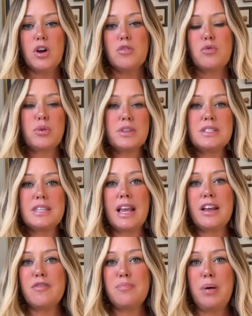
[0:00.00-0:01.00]
for the
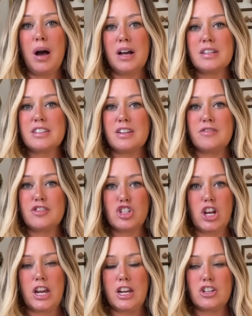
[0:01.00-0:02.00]
sake of positive
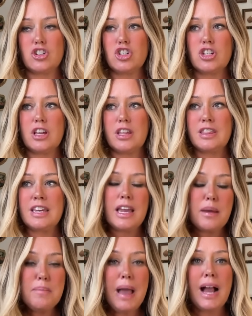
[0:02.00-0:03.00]
change, the
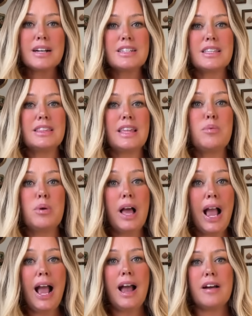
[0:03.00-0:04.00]
impact that they will
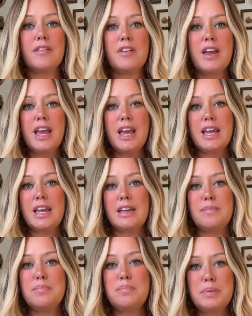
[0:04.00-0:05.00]
have
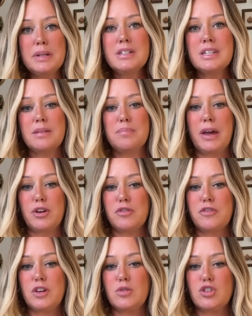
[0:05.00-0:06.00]
in building better
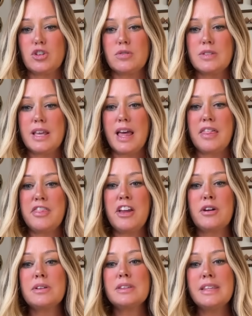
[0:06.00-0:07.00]
futures.
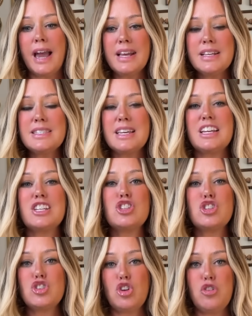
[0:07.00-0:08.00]
Their legacy is
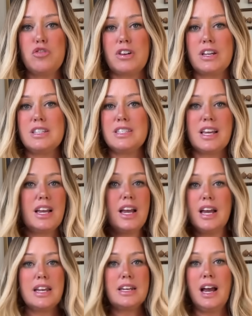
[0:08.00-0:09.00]
service,
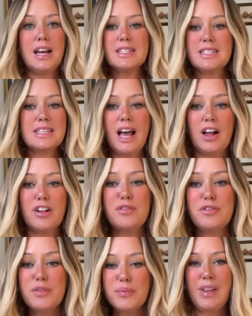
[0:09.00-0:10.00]
not
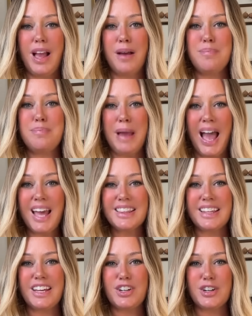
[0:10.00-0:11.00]
self. A
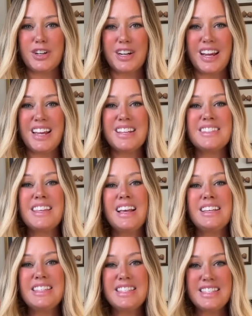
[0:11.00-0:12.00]
bad leader is
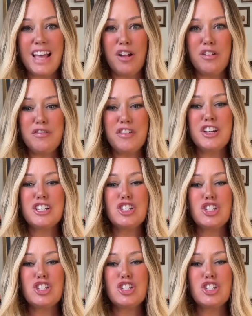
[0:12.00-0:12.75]
self-serving.